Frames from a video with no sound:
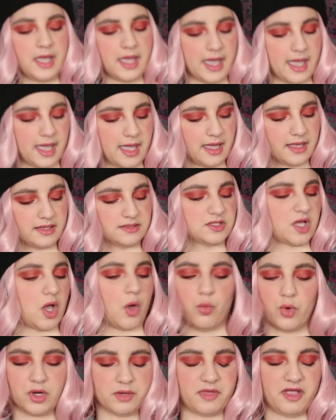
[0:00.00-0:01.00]
and
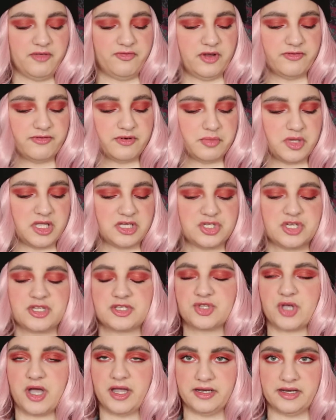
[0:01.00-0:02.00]
one of my favorite
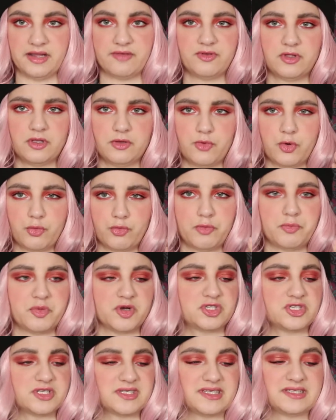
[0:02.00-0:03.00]
blushes, so I definitely would
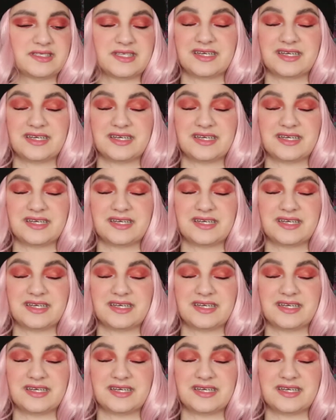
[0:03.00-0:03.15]
repurchase this,